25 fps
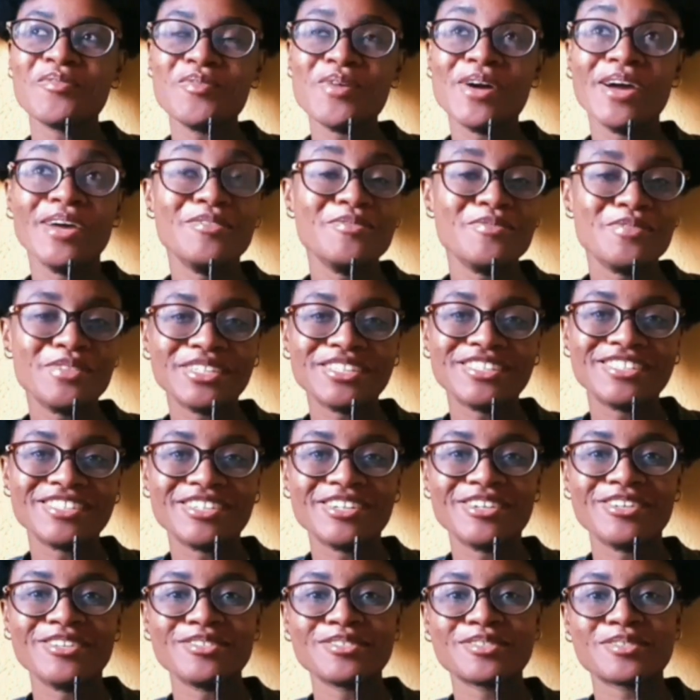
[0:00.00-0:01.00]
when we,
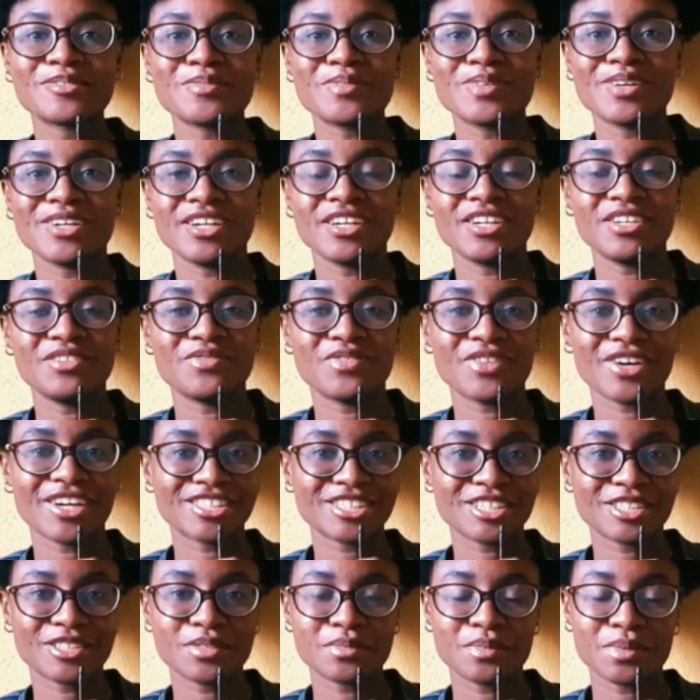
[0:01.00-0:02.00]
the girls, were
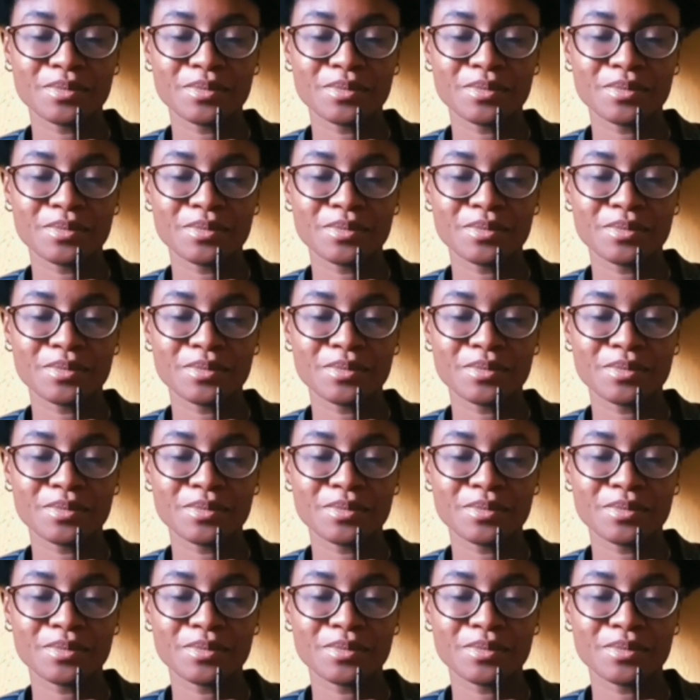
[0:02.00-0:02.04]
invited